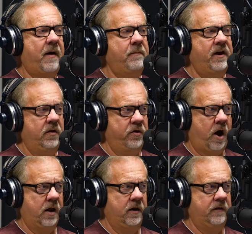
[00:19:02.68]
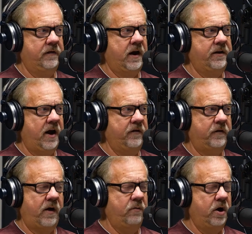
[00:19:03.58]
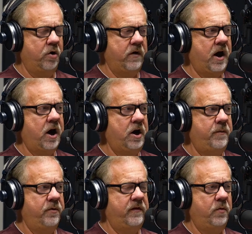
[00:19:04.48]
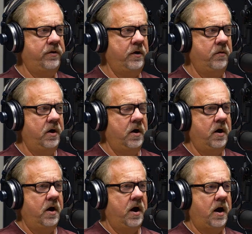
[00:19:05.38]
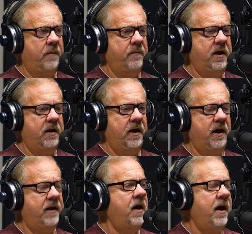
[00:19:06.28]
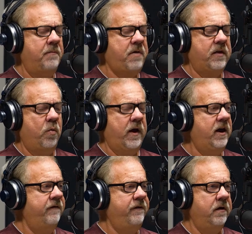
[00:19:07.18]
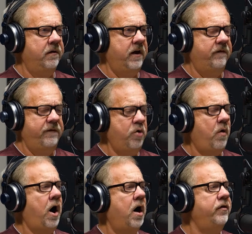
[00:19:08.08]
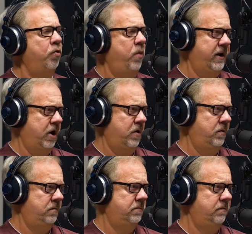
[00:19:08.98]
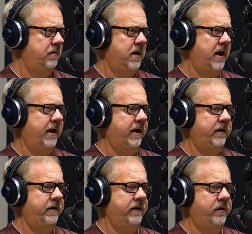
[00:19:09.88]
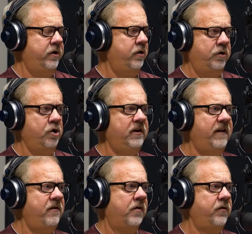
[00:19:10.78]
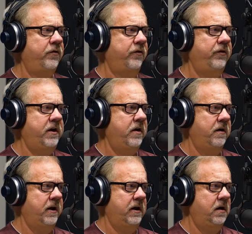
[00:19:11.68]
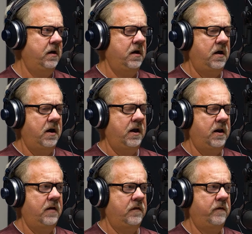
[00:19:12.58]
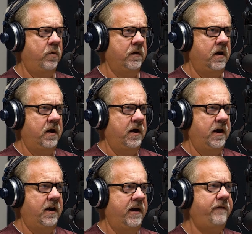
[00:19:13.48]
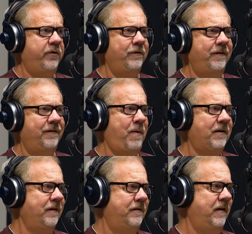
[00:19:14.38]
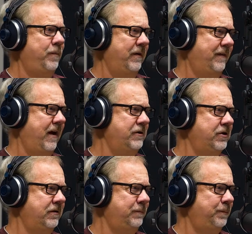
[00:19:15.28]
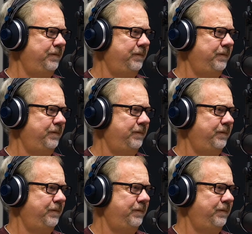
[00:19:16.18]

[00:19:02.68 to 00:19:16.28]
by being thoughtless. And so I would agree 100% with you. And by the way, if you are the widow and you're living on Social Security and so forth, if there's a special dispensation